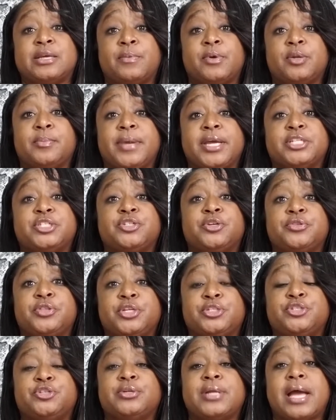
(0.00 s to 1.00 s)
I want to make sure
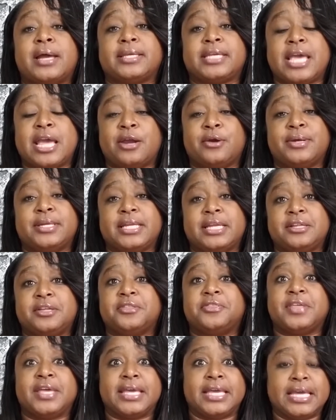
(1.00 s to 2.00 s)
that you're not carrying
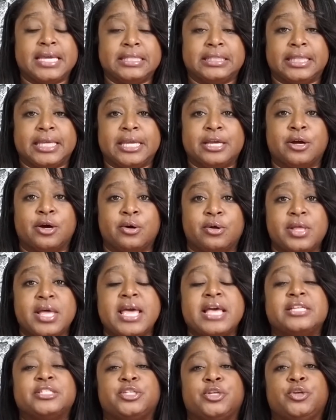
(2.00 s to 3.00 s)
anything illegal,
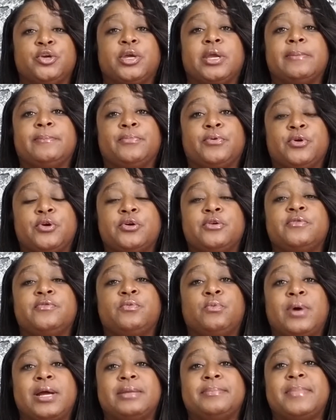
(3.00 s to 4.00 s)
so you can prove
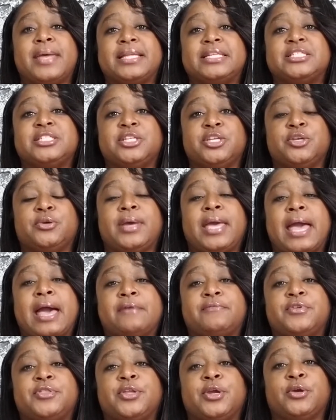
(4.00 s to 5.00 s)
what medicine you
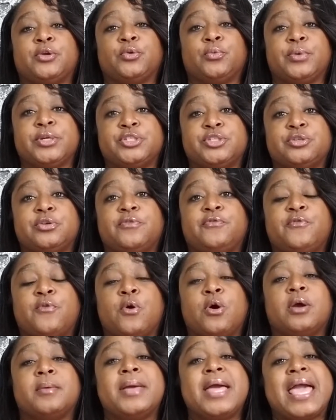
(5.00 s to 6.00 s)
have when they're in original
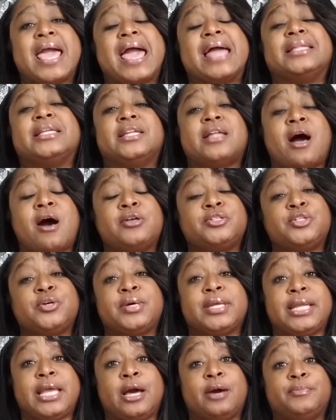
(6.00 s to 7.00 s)
form. And it also
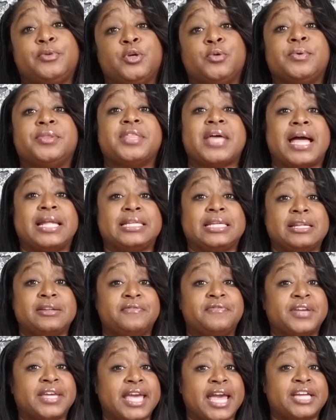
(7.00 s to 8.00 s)
can help you with
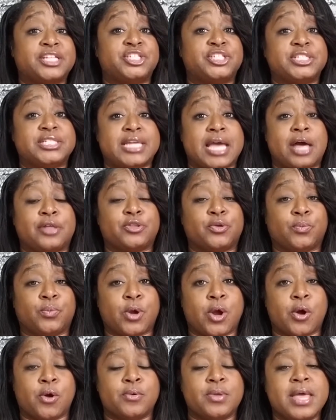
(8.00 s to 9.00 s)
identification down the
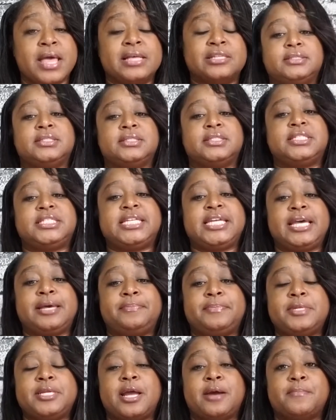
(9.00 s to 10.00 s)
road.
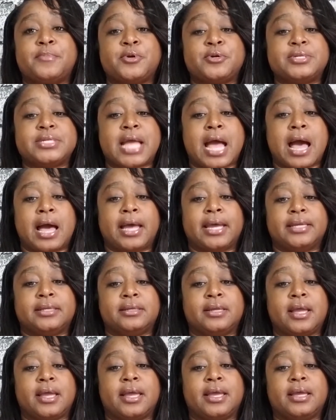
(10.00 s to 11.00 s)
Tip number
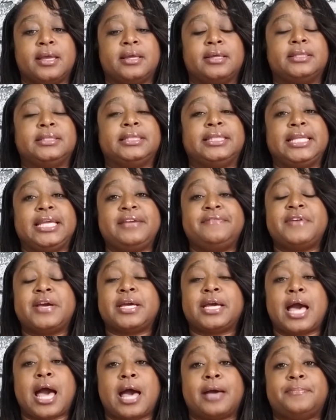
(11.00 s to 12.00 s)
9, leave
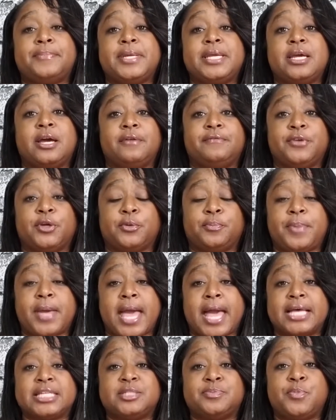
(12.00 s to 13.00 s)
a copy of your
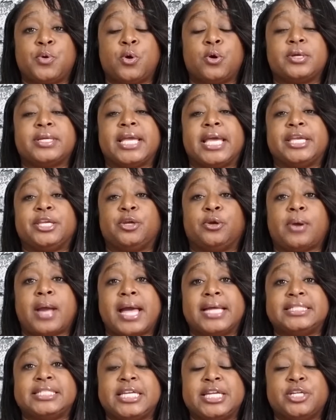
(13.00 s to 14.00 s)
passport and your
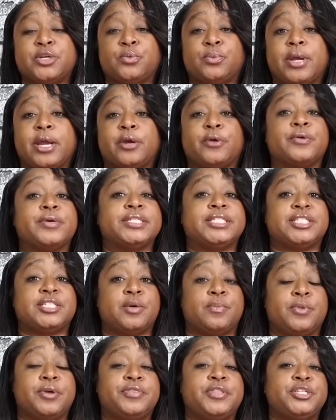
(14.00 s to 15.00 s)
itinerary with
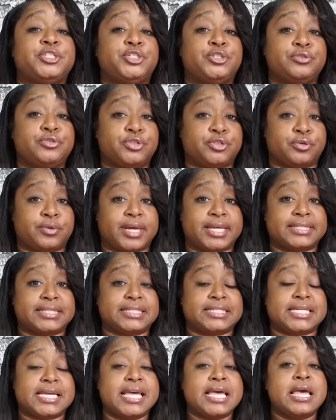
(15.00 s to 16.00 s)
someone that you
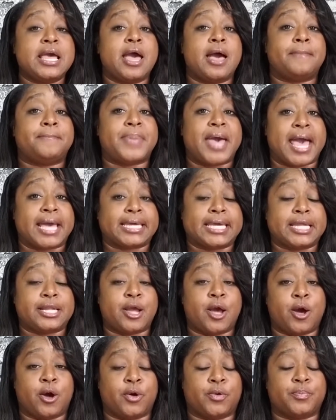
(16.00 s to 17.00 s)
trust back at
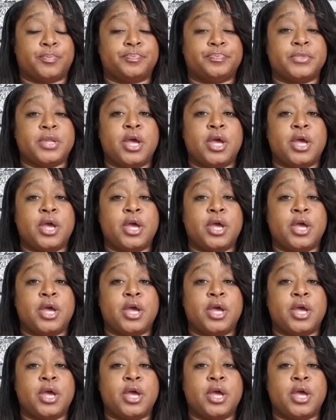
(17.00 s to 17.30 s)
home.